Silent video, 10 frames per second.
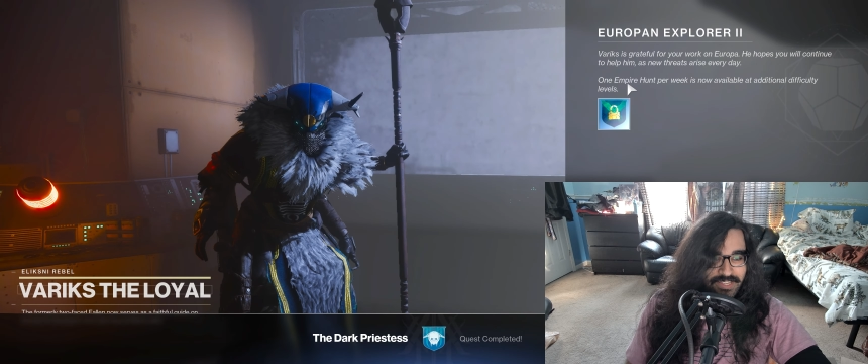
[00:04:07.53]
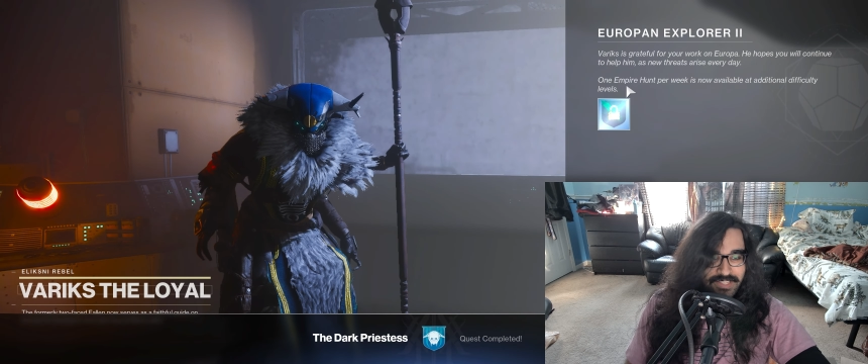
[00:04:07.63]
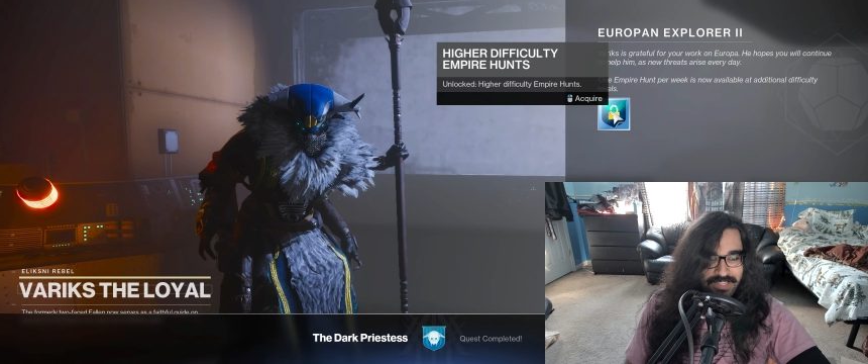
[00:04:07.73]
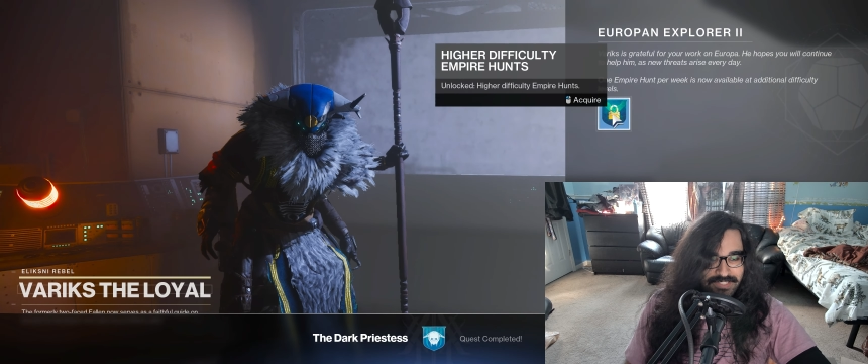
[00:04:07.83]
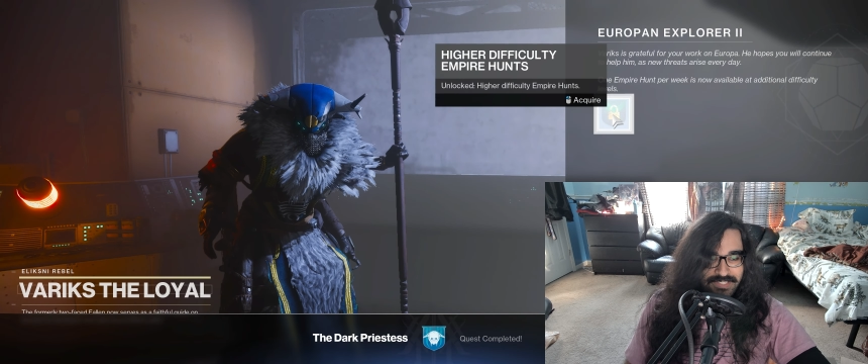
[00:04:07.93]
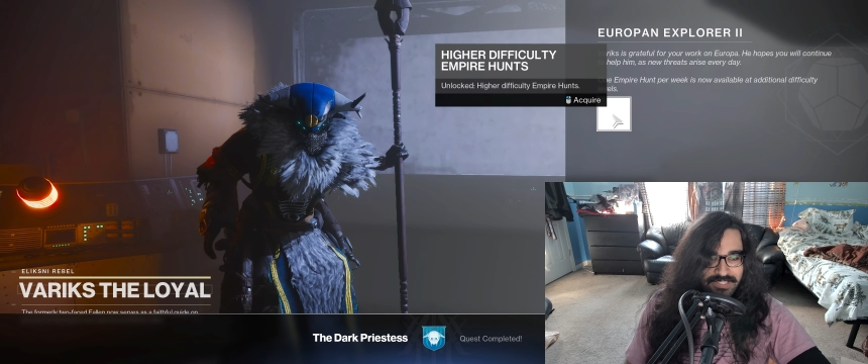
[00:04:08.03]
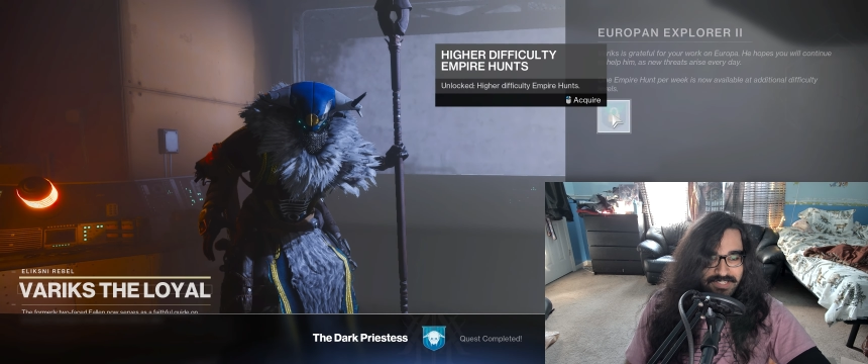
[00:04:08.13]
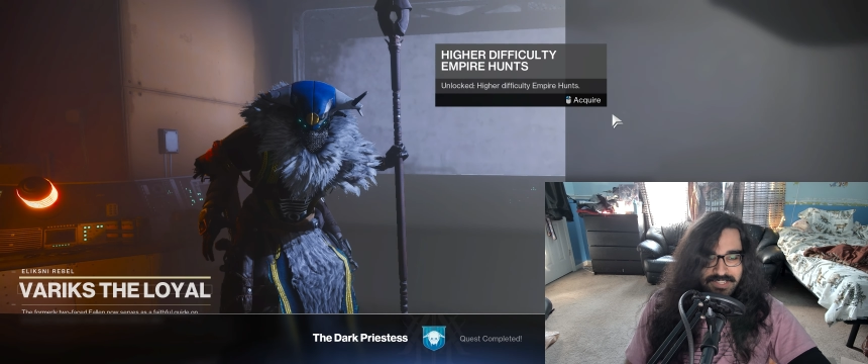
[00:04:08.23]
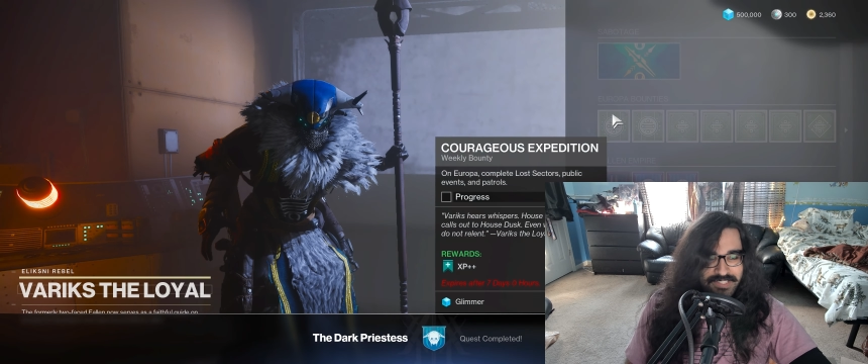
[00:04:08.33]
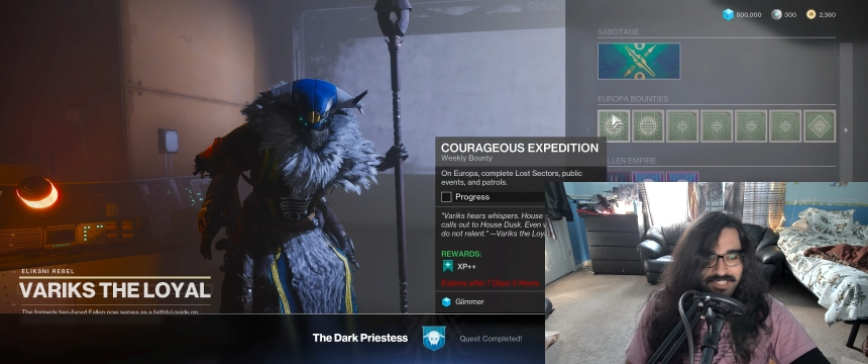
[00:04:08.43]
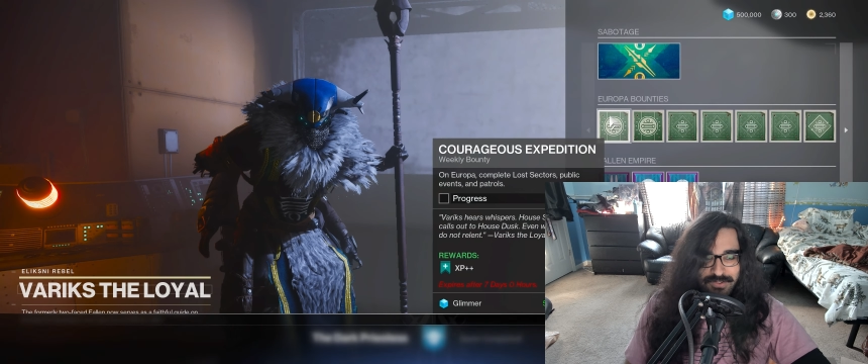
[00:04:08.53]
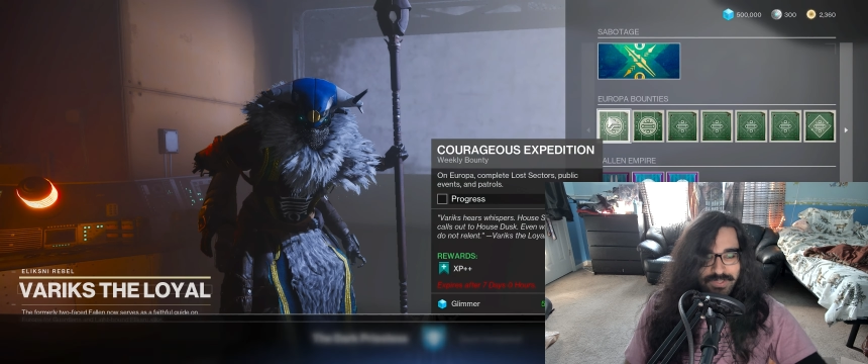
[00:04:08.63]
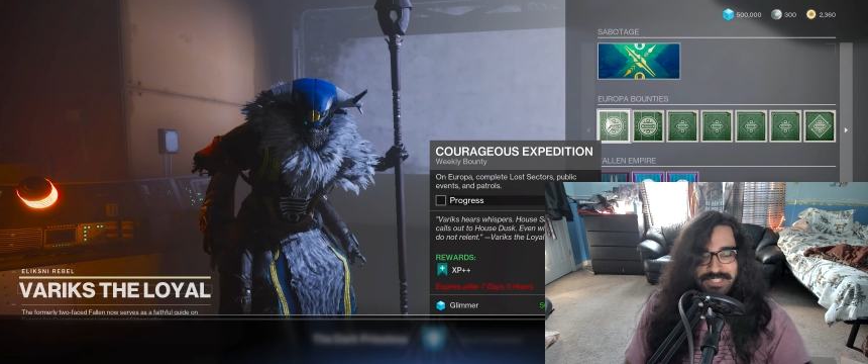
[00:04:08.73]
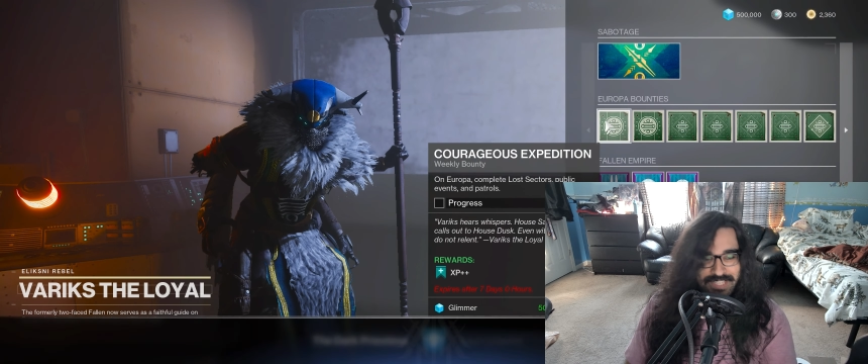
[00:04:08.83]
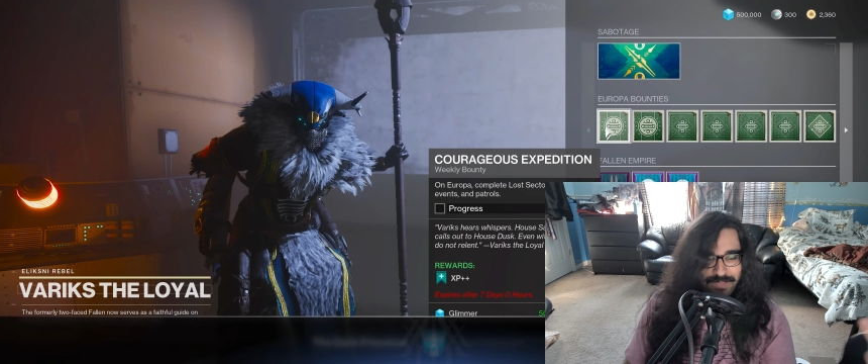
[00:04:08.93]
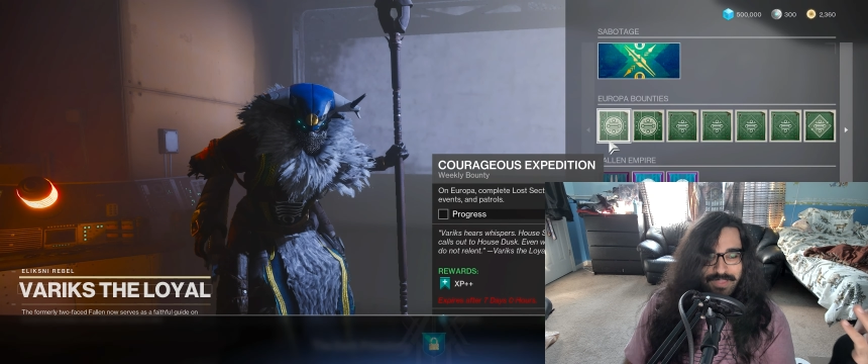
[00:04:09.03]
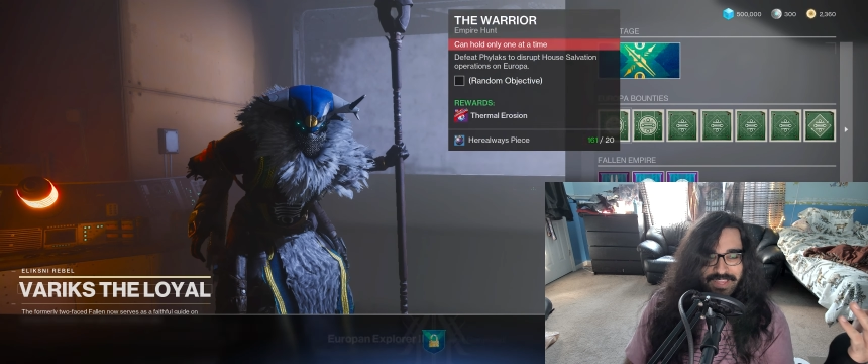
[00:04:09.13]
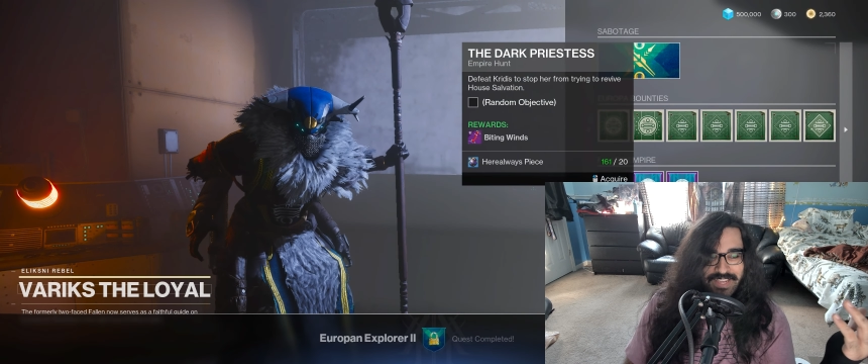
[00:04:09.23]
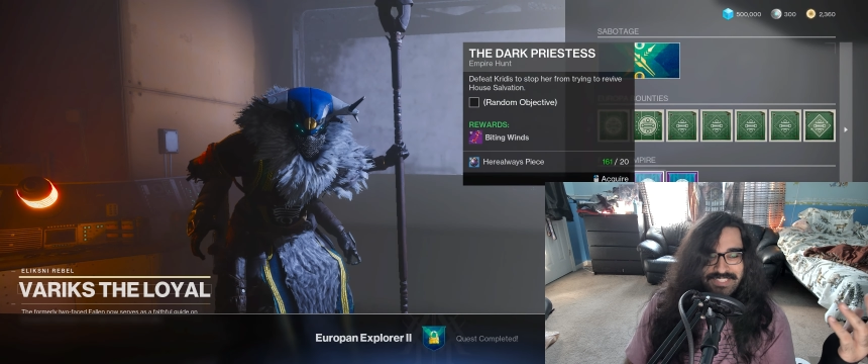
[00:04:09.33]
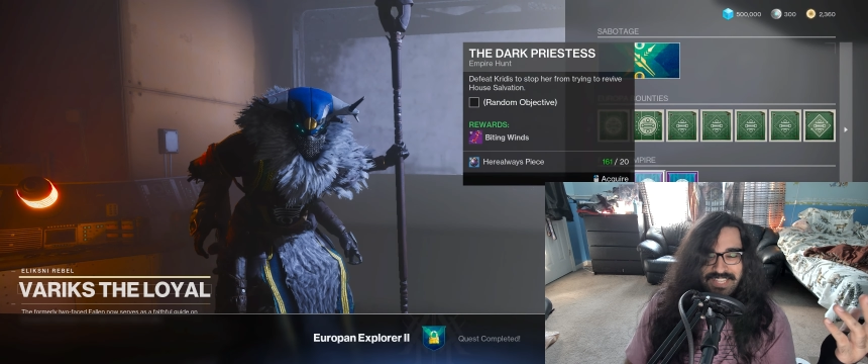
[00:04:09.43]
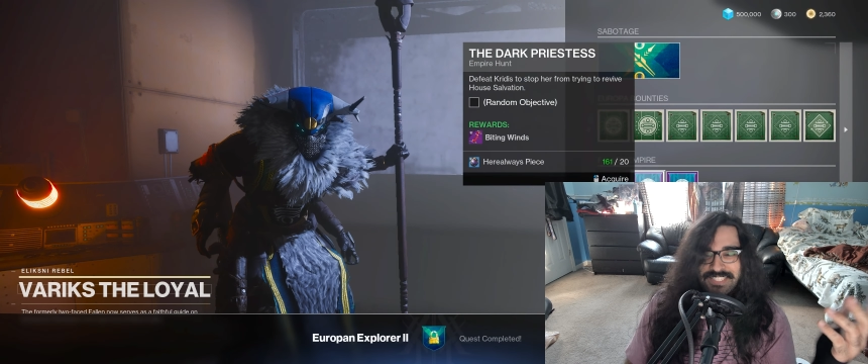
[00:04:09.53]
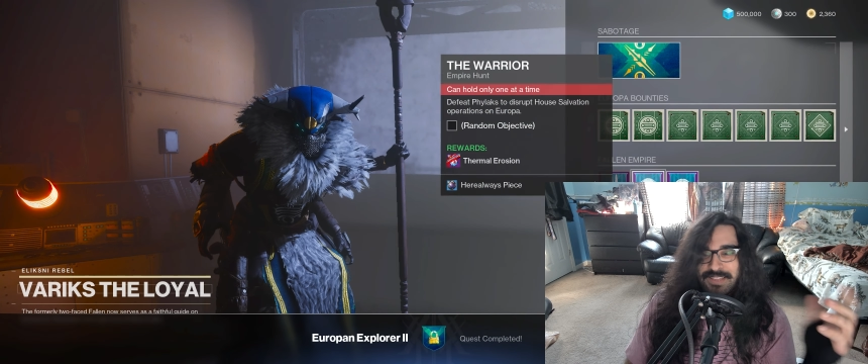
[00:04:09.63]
This doesn't really seem like it extends